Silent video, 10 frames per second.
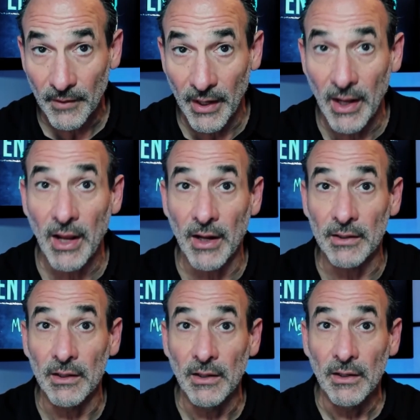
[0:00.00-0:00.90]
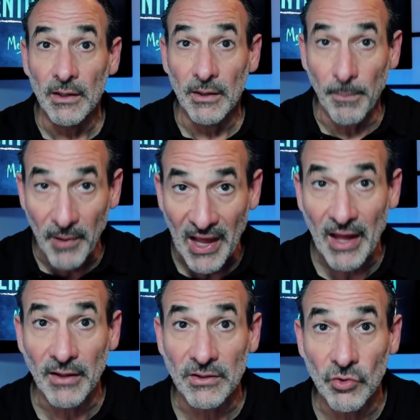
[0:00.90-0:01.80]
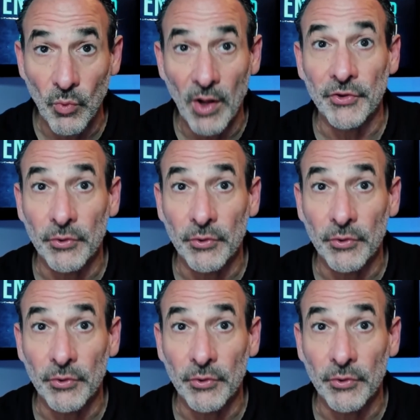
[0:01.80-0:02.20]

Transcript: and the path to wealth